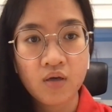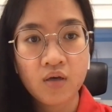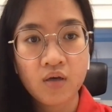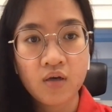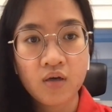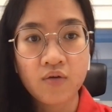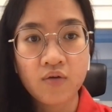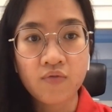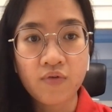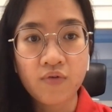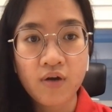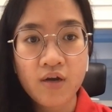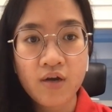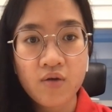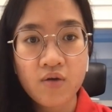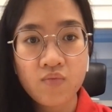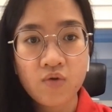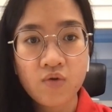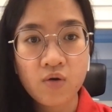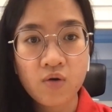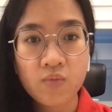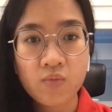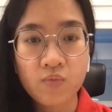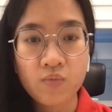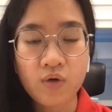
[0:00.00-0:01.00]
A very
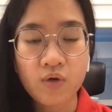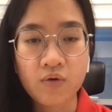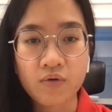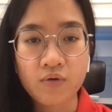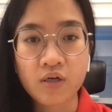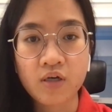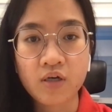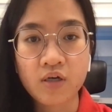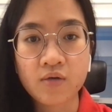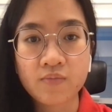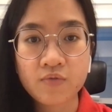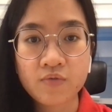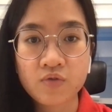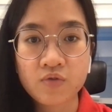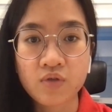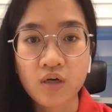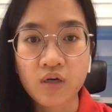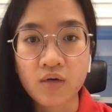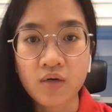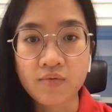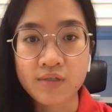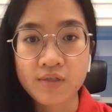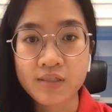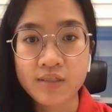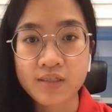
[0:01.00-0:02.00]
warm welcome to
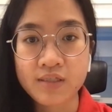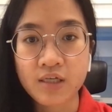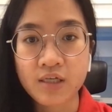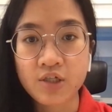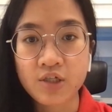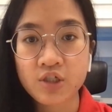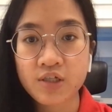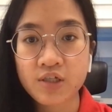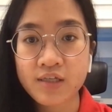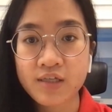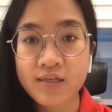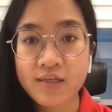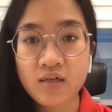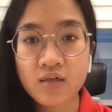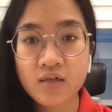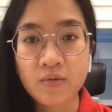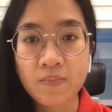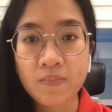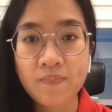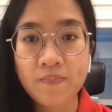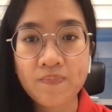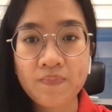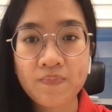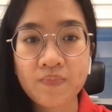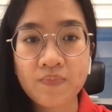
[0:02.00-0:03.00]
our session here.
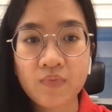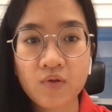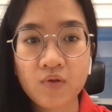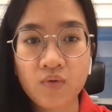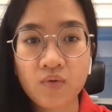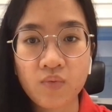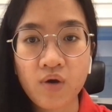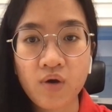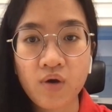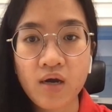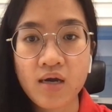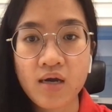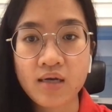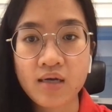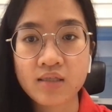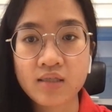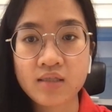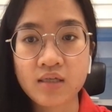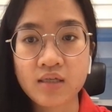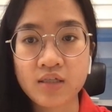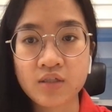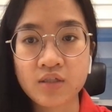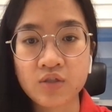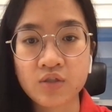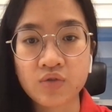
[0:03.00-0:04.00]
We're
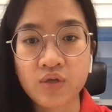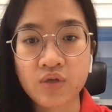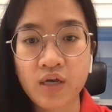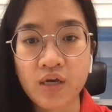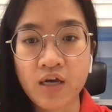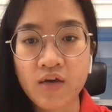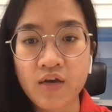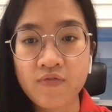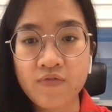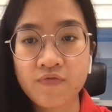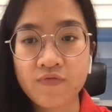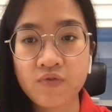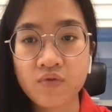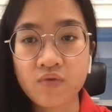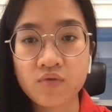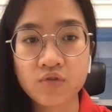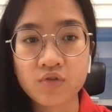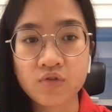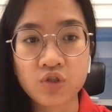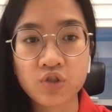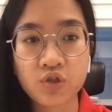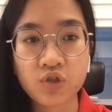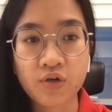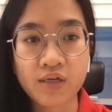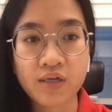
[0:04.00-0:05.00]
excited to have you
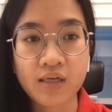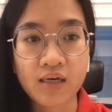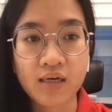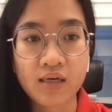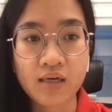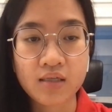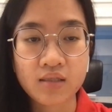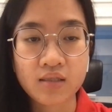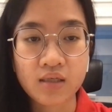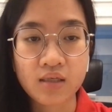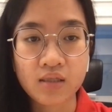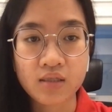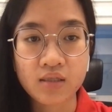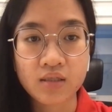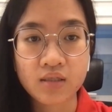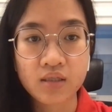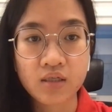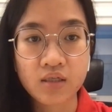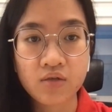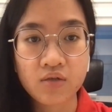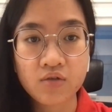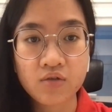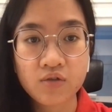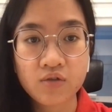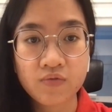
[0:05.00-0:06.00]
joining us in
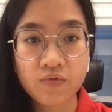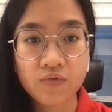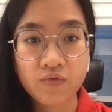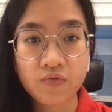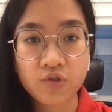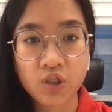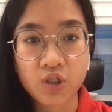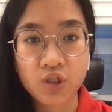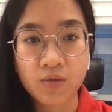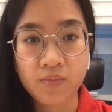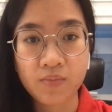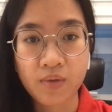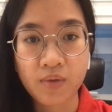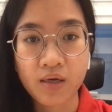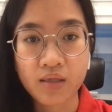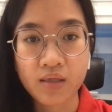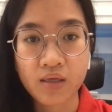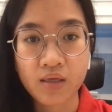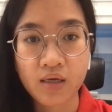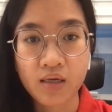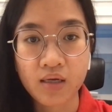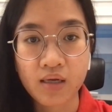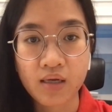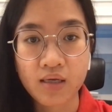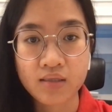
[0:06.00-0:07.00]
SkillsFuture Month
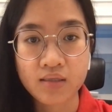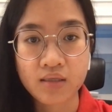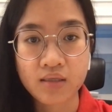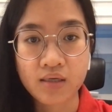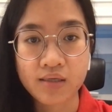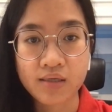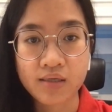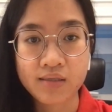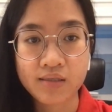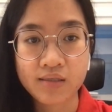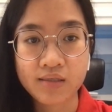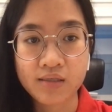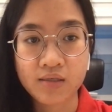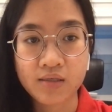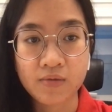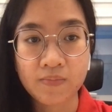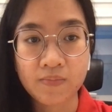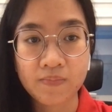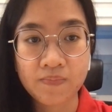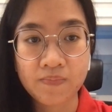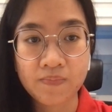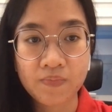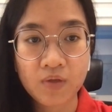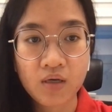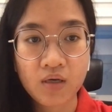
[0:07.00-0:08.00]
at SIT.
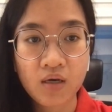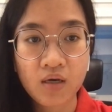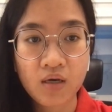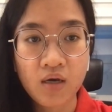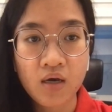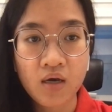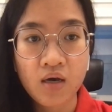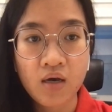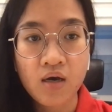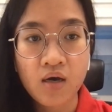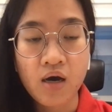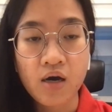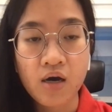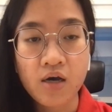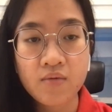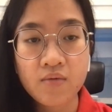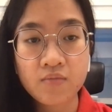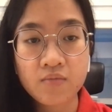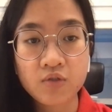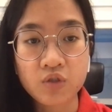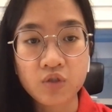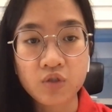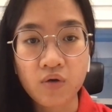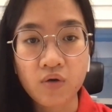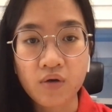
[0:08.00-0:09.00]
I
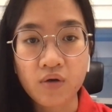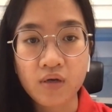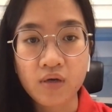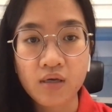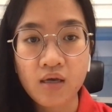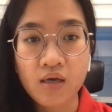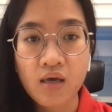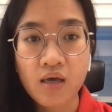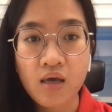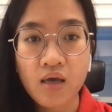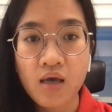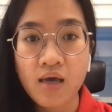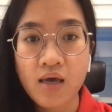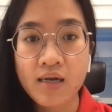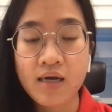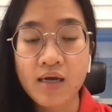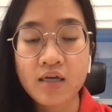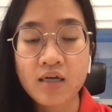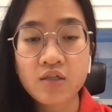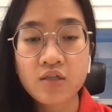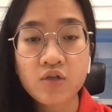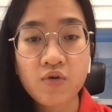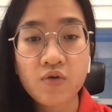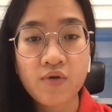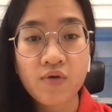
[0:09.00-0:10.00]
am Joy, an
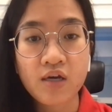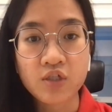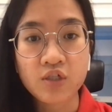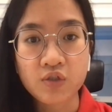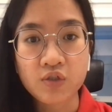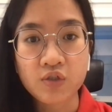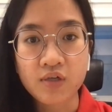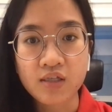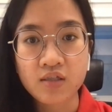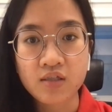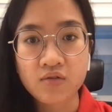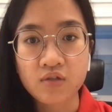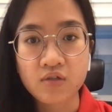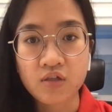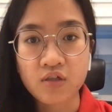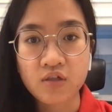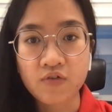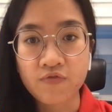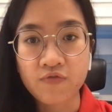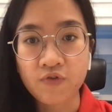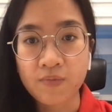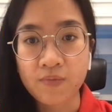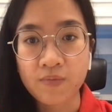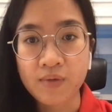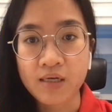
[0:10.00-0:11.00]
undergraduate
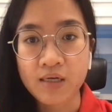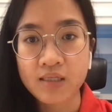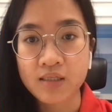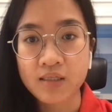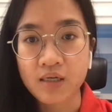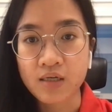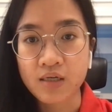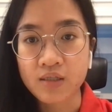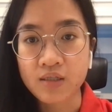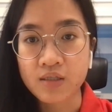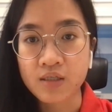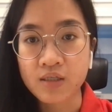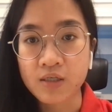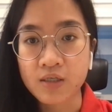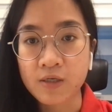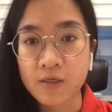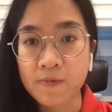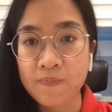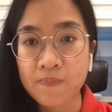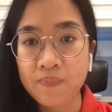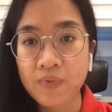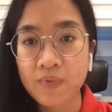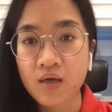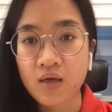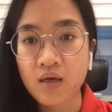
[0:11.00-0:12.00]
student from SIT,
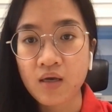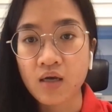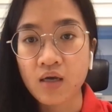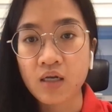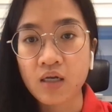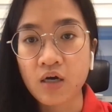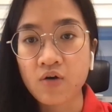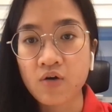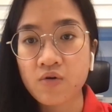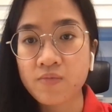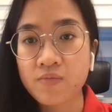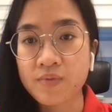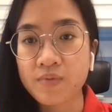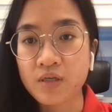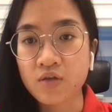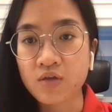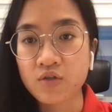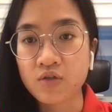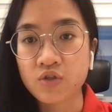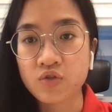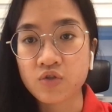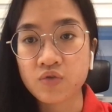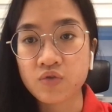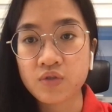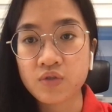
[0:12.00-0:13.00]
and I will be your
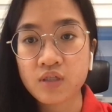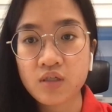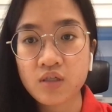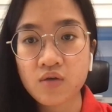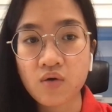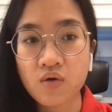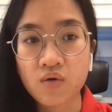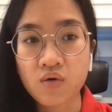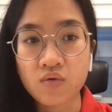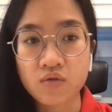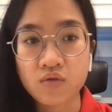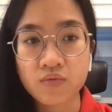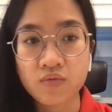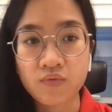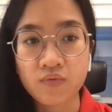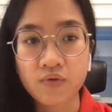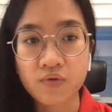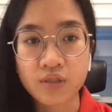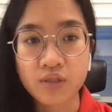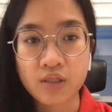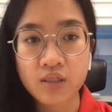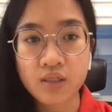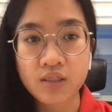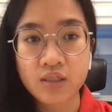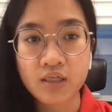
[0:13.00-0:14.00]
student host for
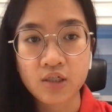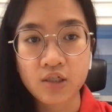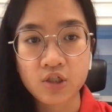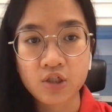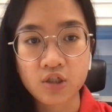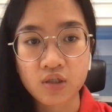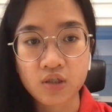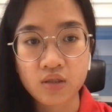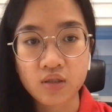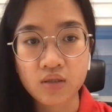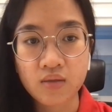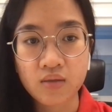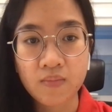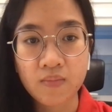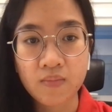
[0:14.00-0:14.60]
this session.